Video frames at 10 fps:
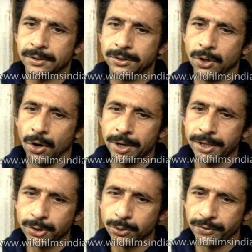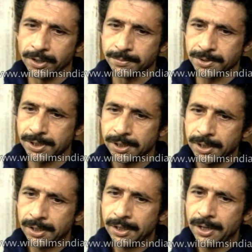gone into films
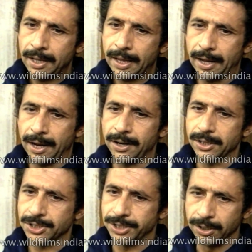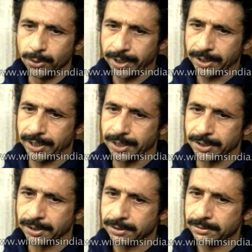and are still doing
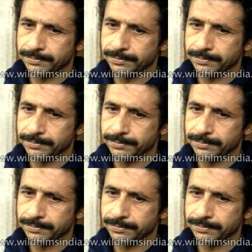theatre